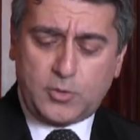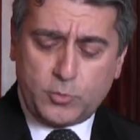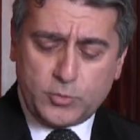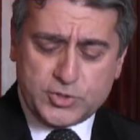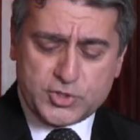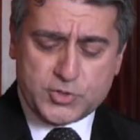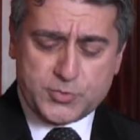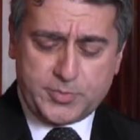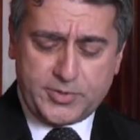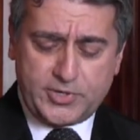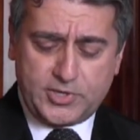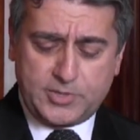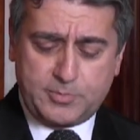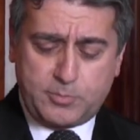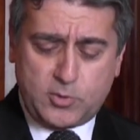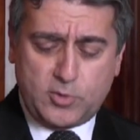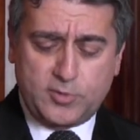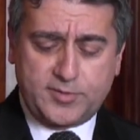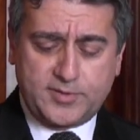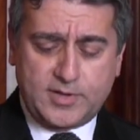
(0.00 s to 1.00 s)
which
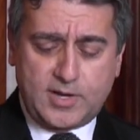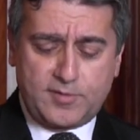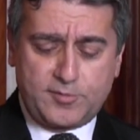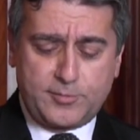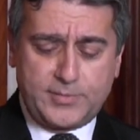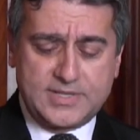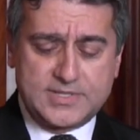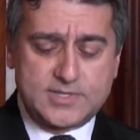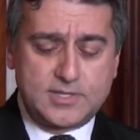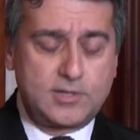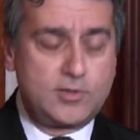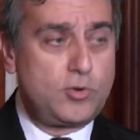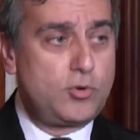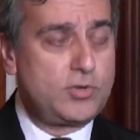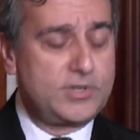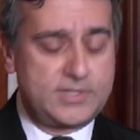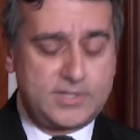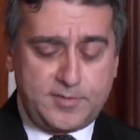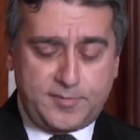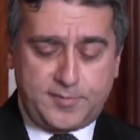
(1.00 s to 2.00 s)
spared both governments a
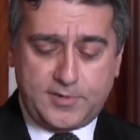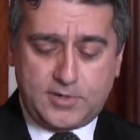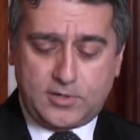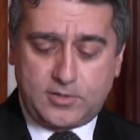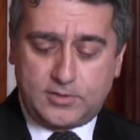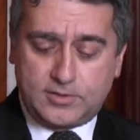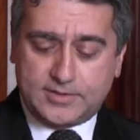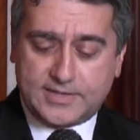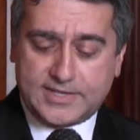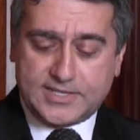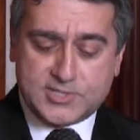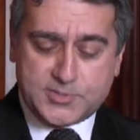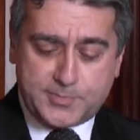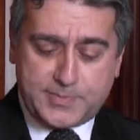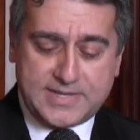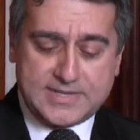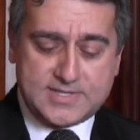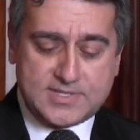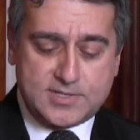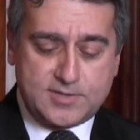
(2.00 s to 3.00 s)
long, difficult,
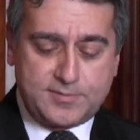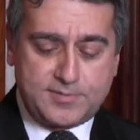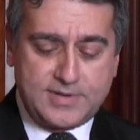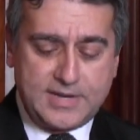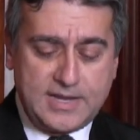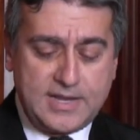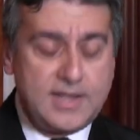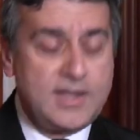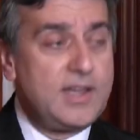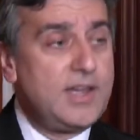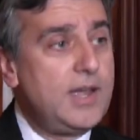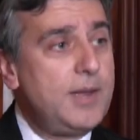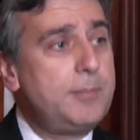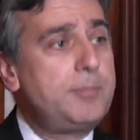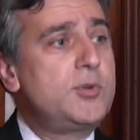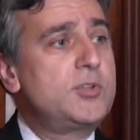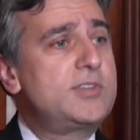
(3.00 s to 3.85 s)
expensive, and